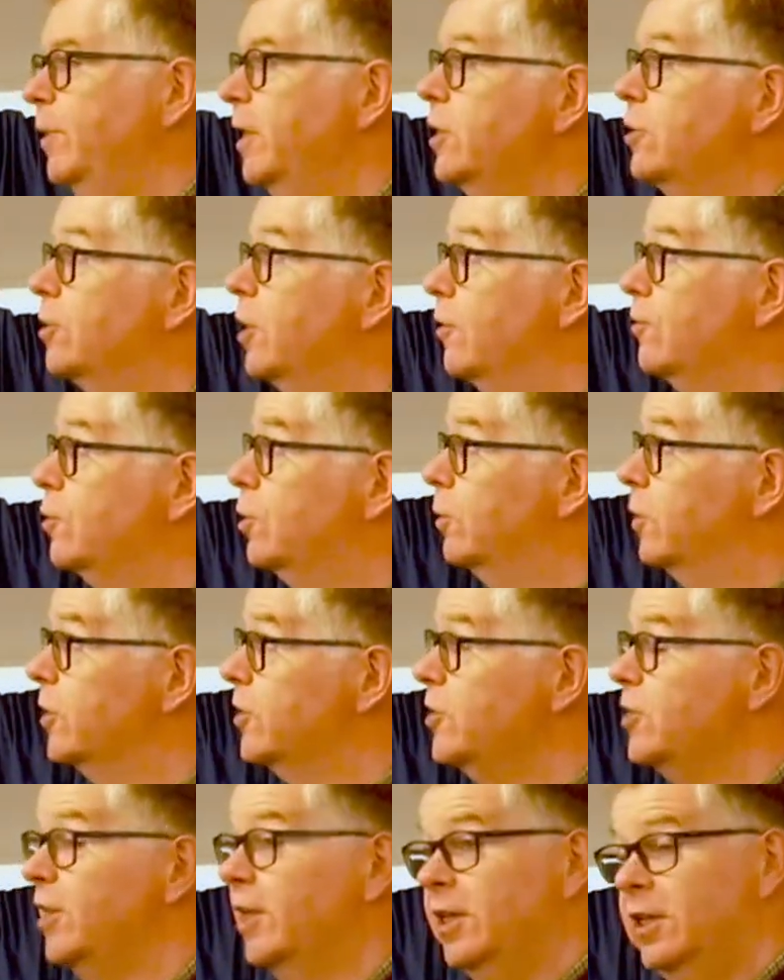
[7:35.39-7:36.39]
Peter, after all,
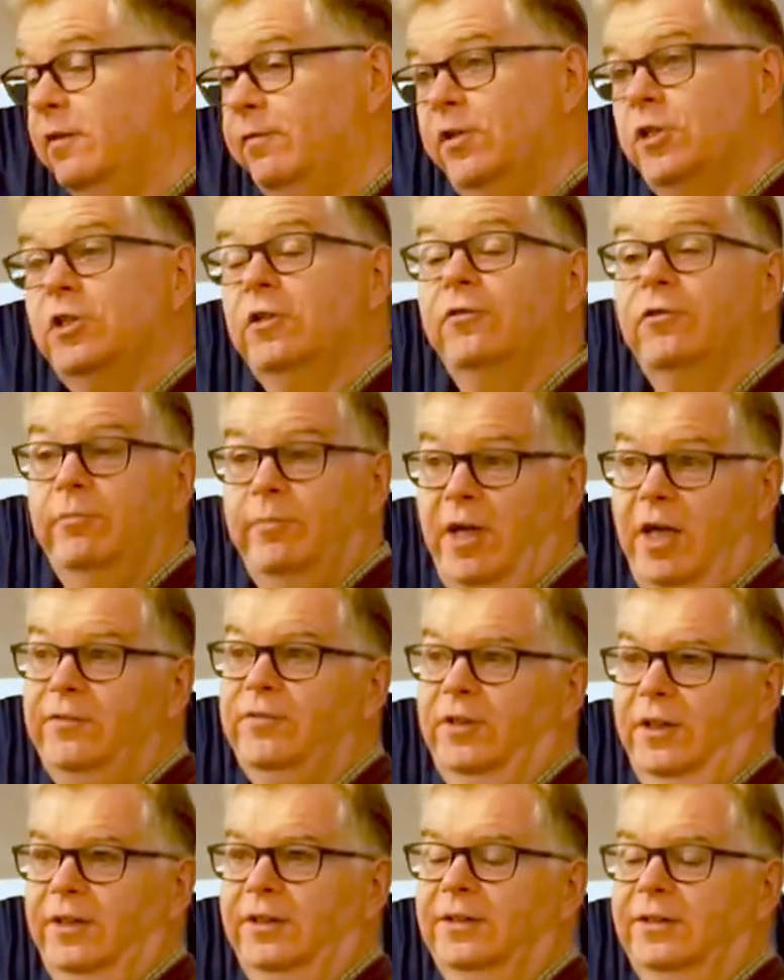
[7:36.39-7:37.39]
had seen the vision from
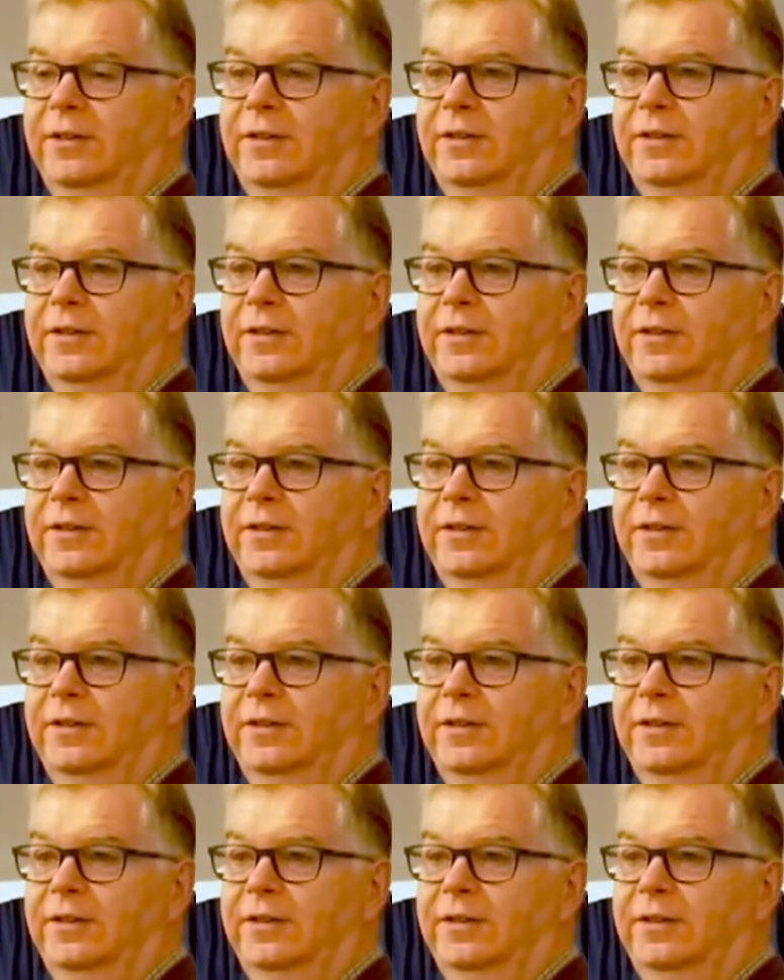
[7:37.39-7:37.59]
heaven,